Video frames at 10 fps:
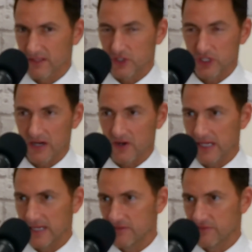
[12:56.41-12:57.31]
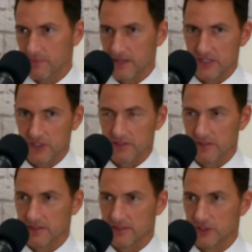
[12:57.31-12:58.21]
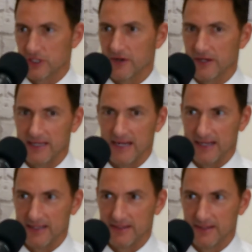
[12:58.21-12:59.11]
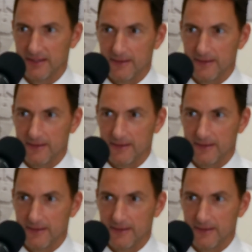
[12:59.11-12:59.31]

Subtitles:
sharing information, sharing data,